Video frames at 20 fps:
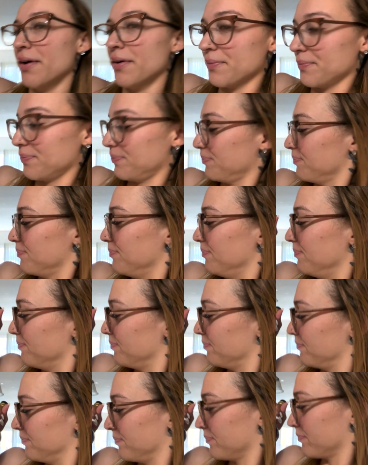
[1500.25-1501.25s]
that hand
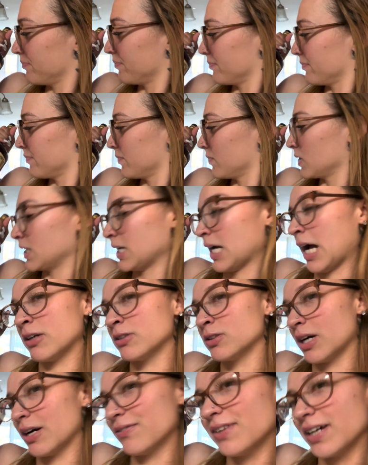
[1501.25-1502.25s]
off. I don't
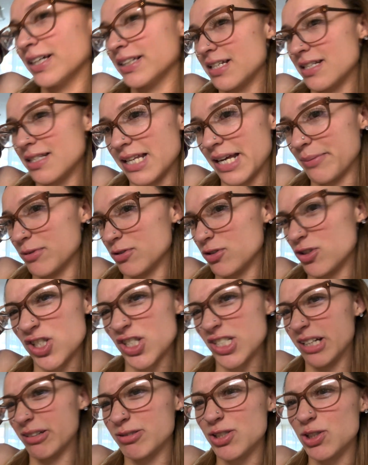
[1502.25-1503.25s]
know. I feel like this label just
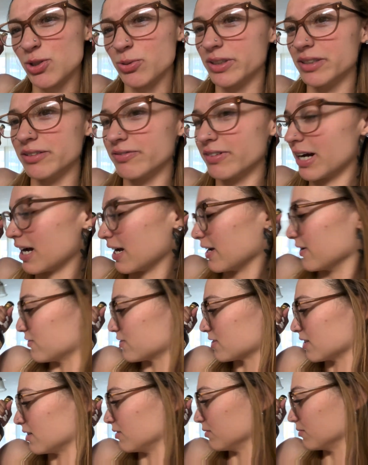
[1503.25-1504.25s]
shouts 25.
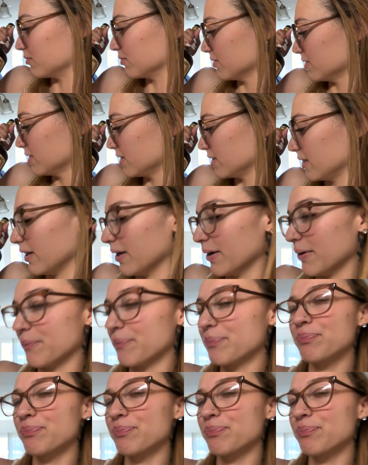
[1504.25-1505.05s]
So, yeah.